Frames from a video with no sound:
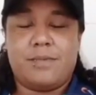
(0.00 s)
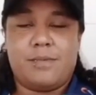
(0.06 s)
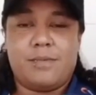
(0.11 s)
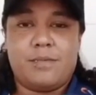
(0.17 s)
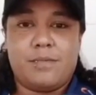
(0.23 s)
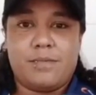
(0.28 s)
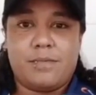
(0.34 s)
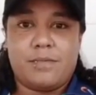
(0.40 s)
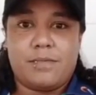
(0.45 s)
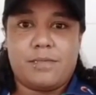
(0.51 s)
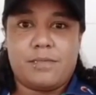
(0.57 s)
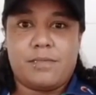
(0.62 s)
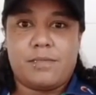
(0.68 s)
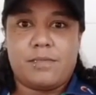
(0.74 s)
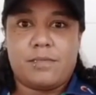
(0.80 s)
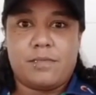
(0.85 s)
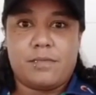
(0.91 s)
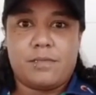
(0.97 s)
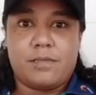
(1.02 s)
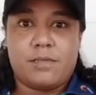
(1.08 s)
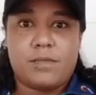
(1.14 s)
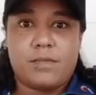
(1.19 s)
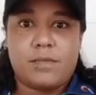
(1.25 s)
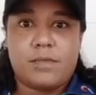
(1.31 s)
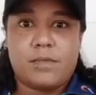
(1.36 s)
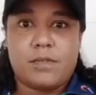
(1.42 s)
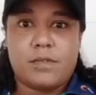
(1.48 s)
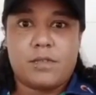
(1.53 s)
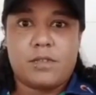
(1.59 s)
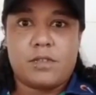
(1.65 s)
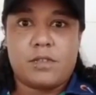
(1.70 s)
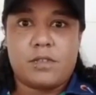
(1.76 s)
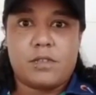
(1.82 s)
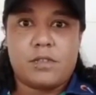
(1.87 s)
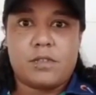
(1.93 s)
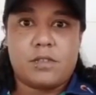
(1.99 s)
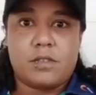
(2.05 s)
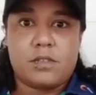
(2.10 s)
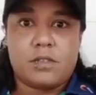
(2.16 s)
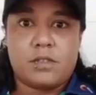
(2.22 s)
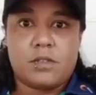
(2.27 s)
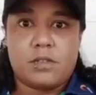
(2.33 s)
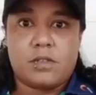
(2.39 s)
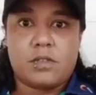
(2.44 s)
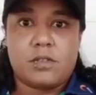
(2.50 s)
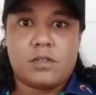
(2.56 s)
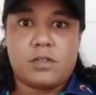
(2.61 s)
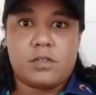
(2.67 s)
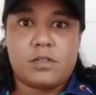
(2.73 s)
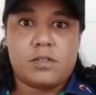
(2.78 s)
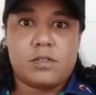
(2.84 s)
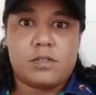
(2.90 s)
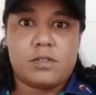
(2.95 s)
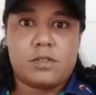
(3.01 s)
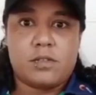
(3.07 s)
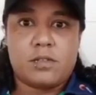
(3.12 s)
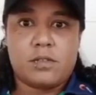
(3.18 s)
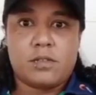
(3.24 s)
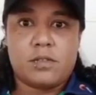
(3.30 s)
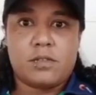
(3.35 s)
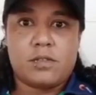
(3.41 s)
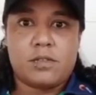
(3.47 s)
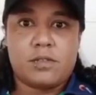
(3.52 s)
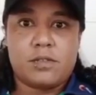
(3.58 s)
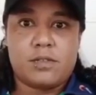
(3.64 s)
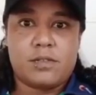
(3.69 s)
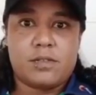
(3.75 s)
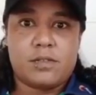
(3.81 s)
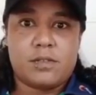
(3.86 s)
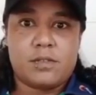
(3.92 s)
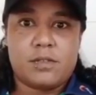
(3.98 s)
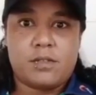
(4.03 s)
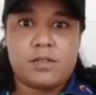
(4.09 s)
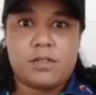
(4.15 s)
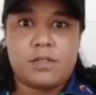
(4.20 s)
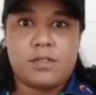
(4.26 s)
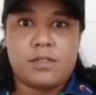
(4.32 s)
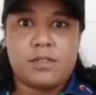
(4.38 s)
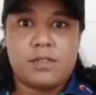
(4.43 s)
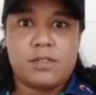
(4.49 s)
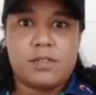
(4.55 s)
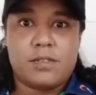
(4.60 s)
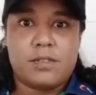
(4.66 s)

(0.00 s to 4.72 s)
The person shown says nothing.